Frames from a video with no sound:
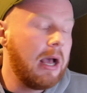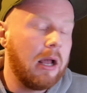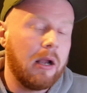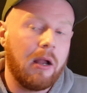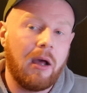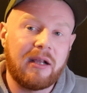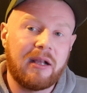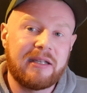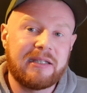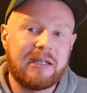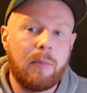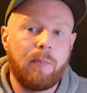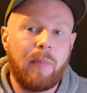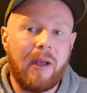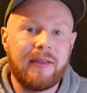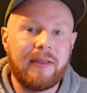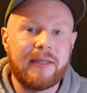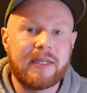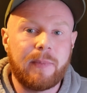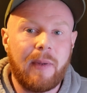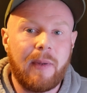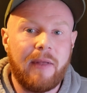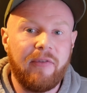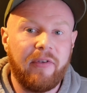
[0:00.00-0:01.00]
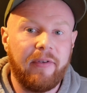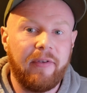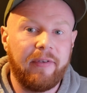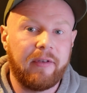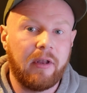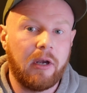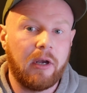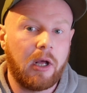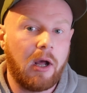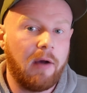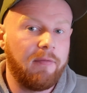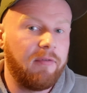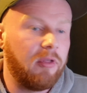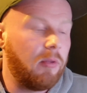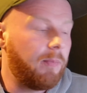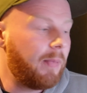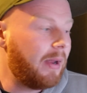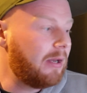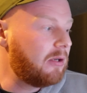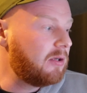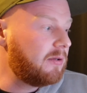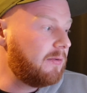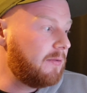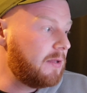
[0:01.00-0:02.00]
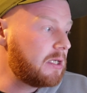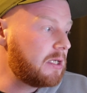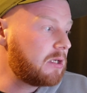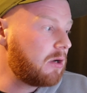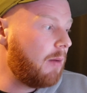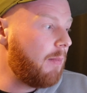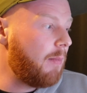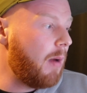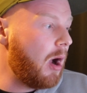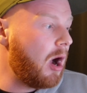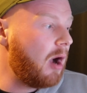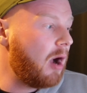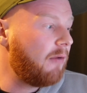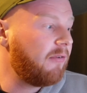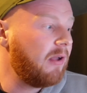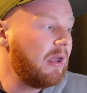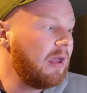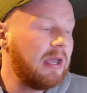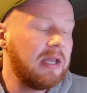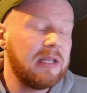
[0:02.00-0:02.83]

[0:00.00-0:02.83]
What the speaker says: Like I said, Ben Spencer is going to cover the bench for the scrum half.